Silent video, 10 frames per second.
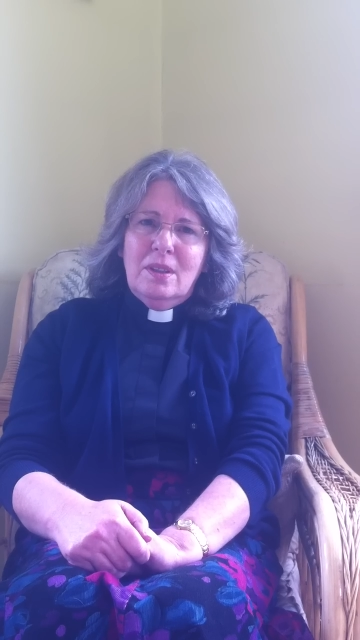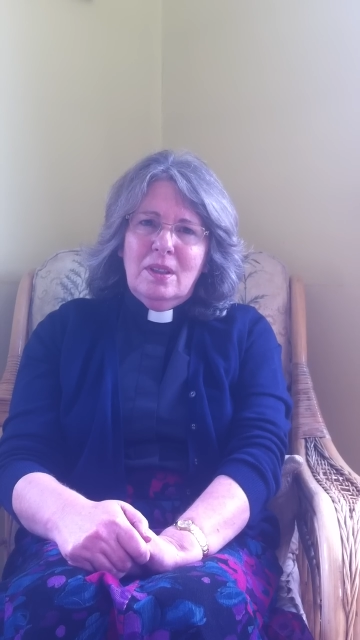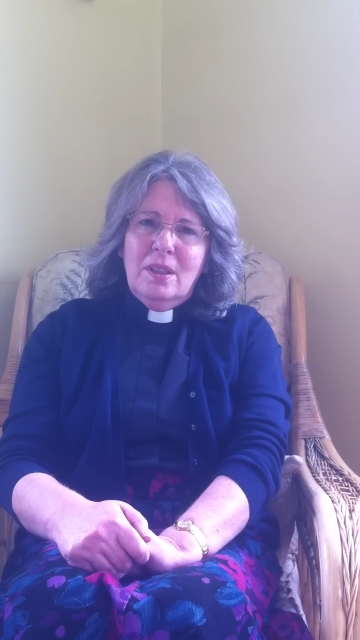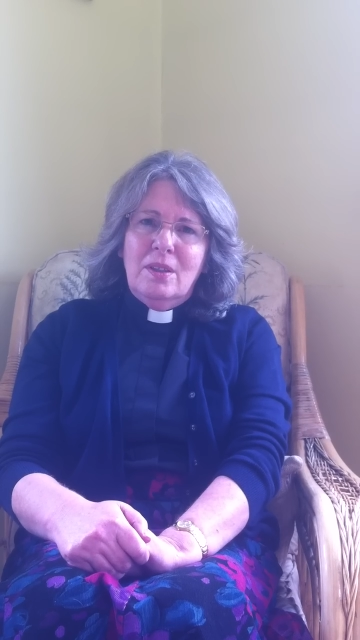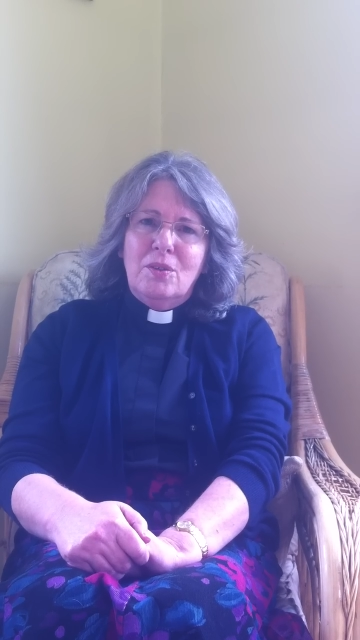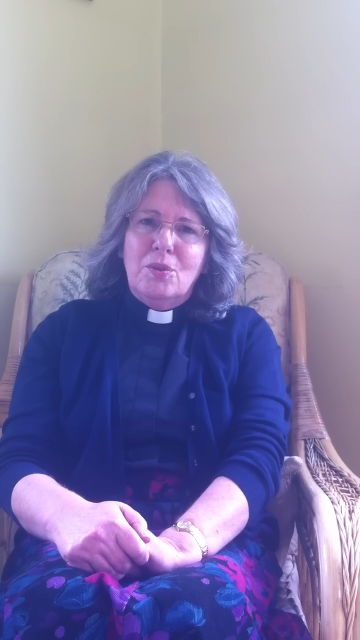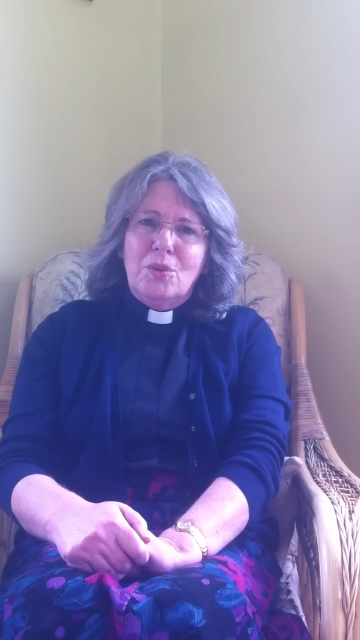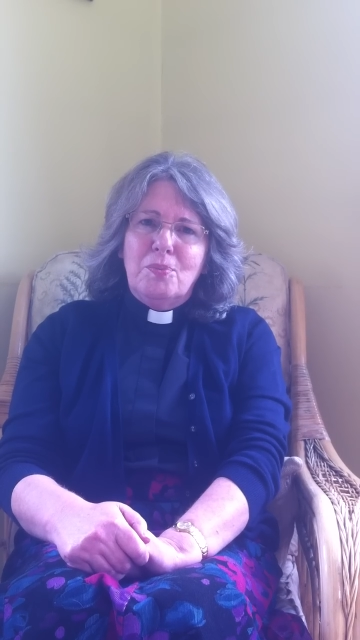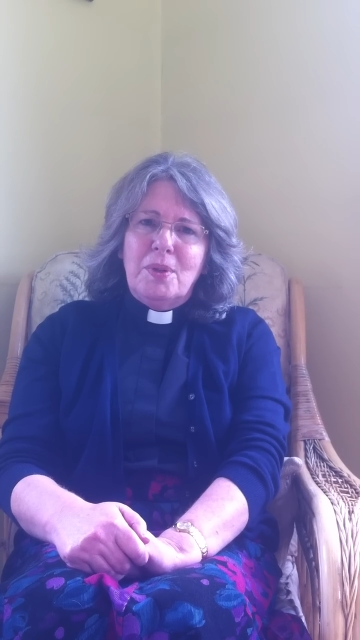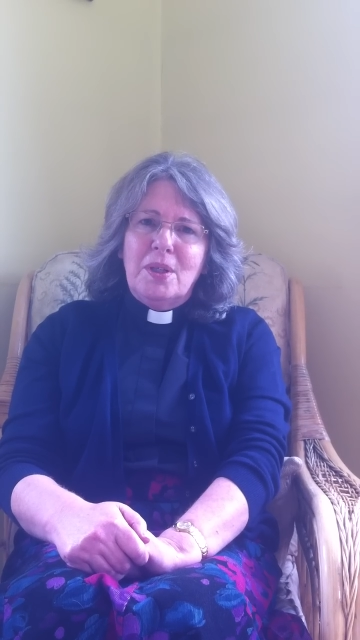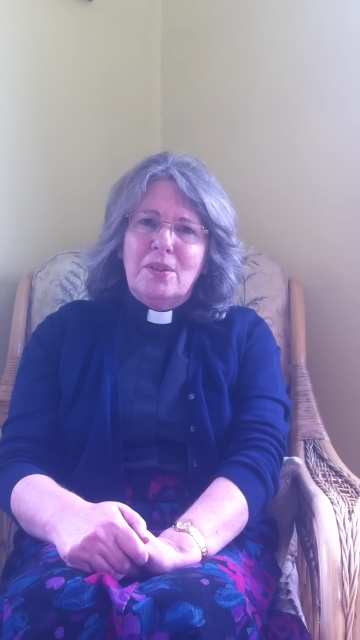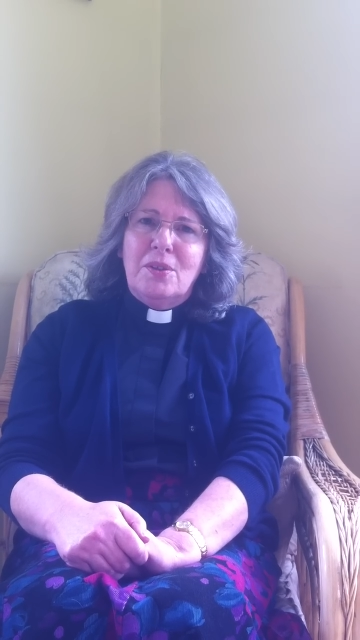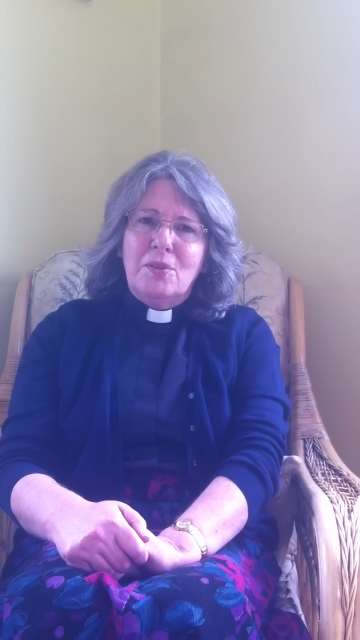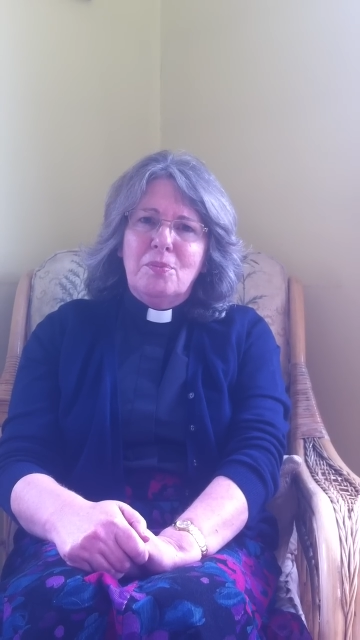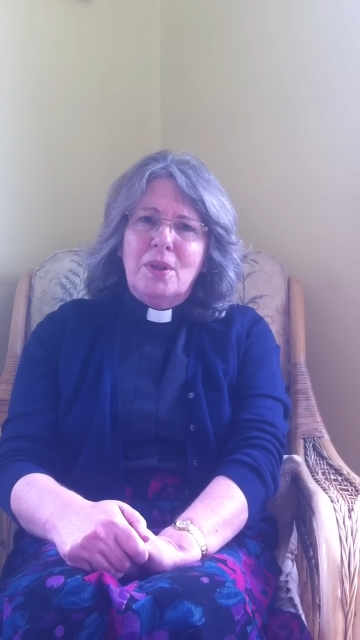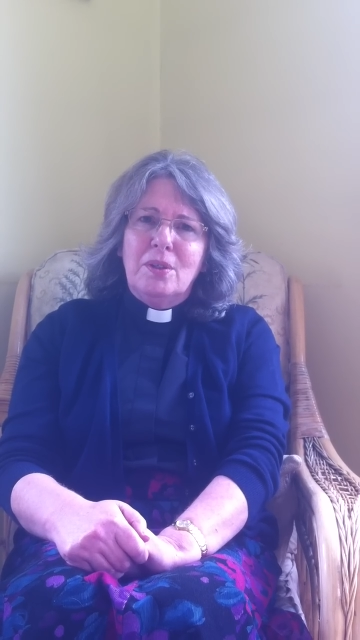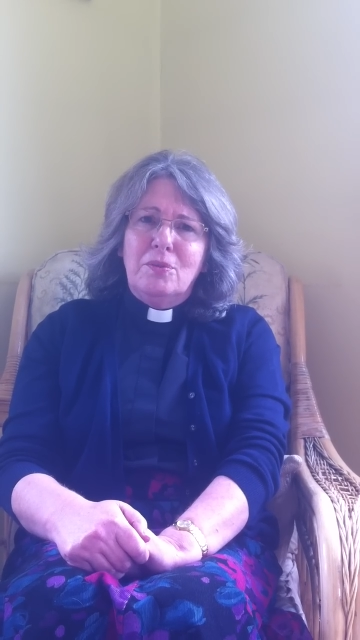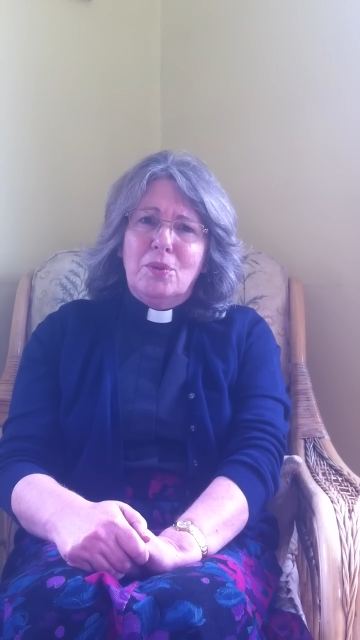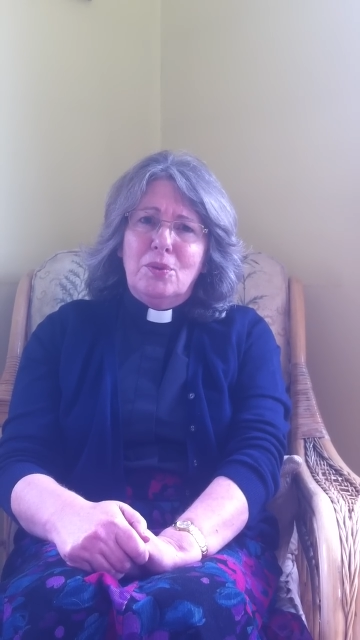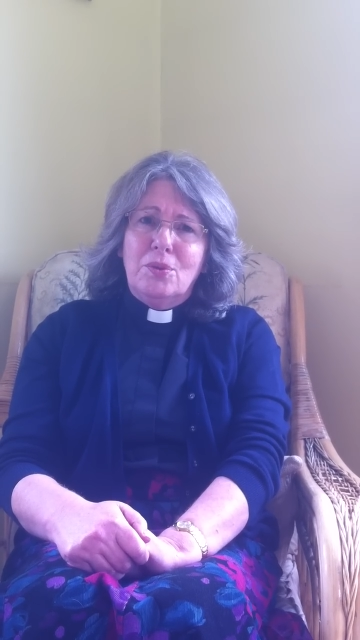hair all spiked as mine
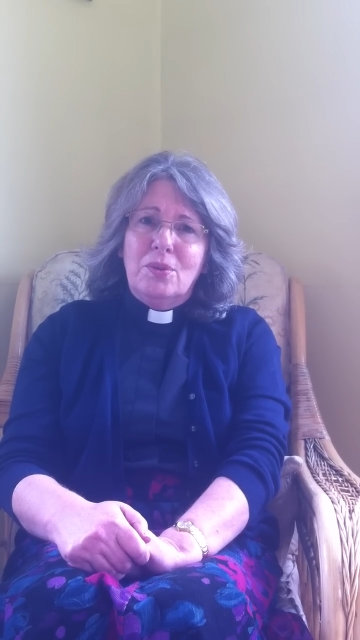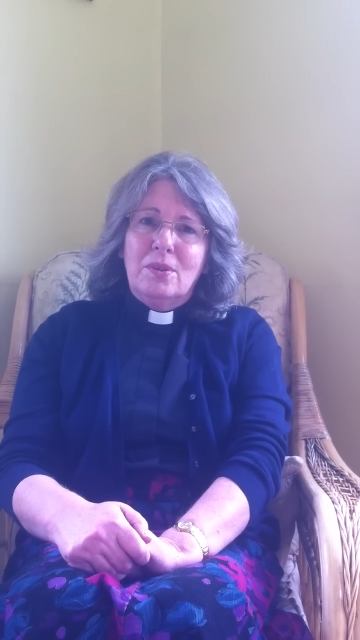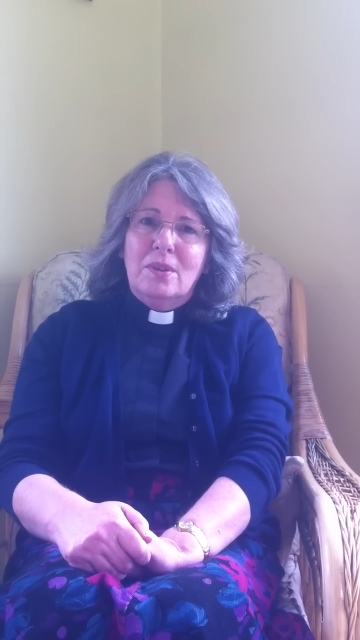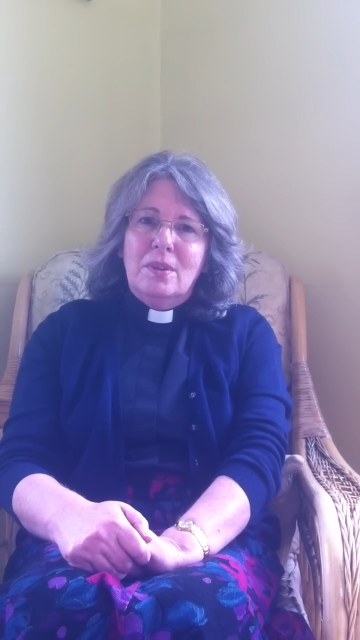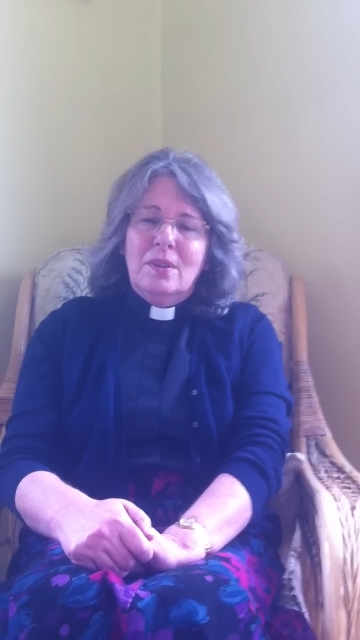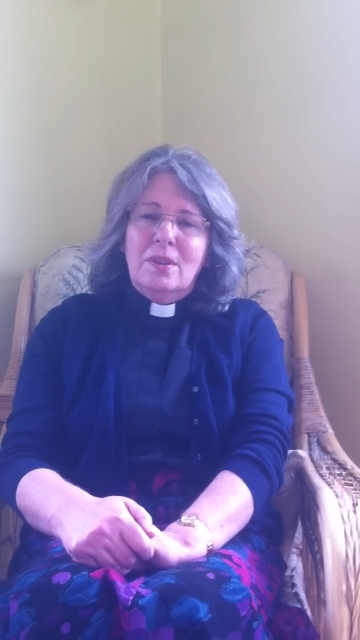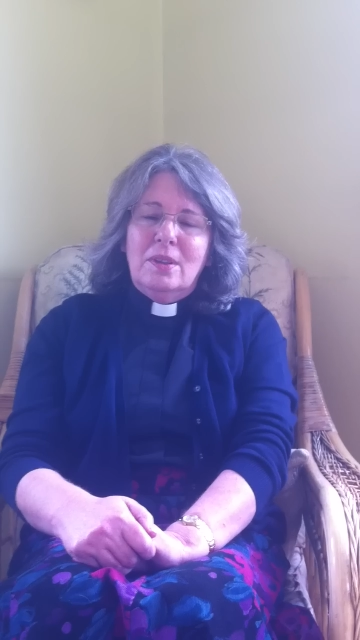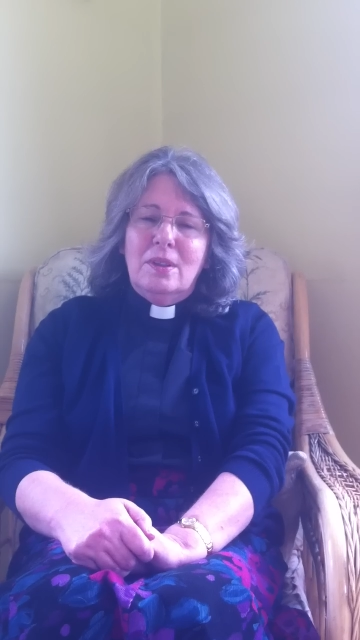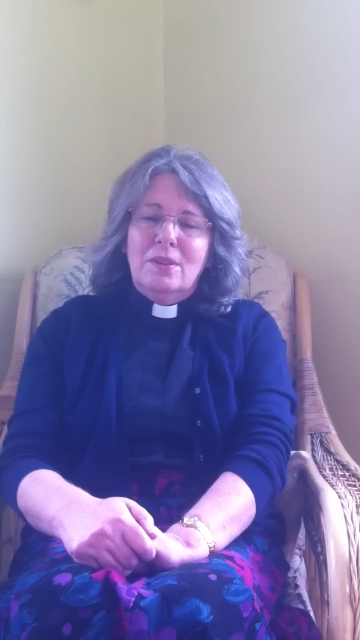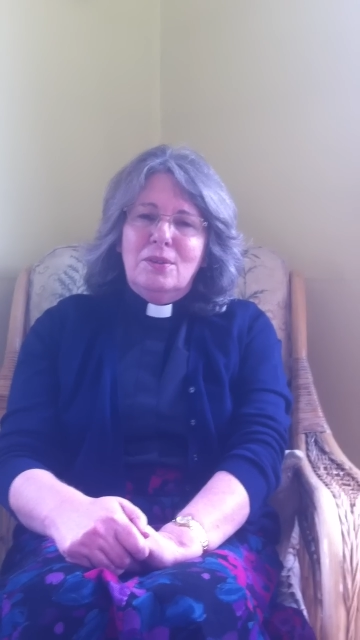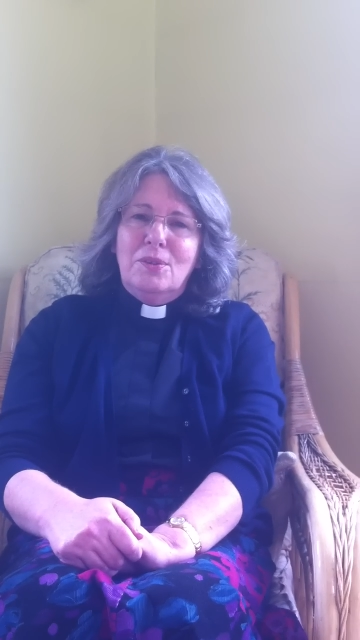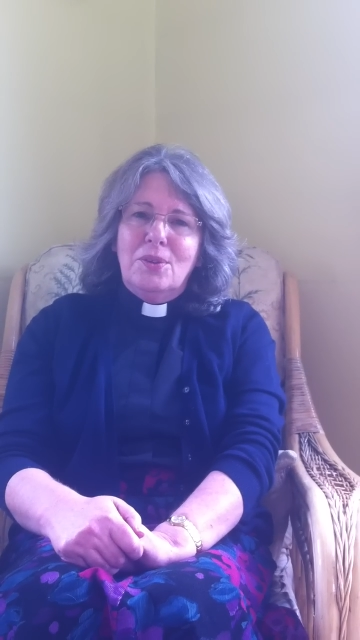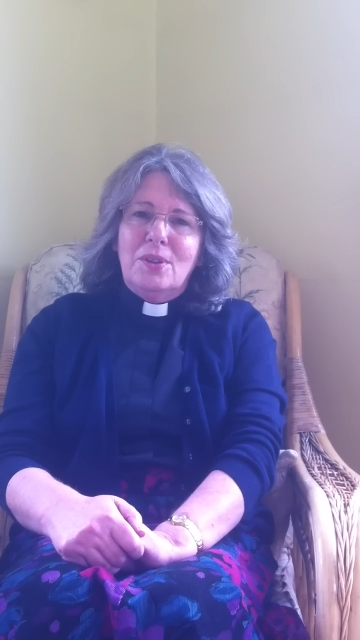was, and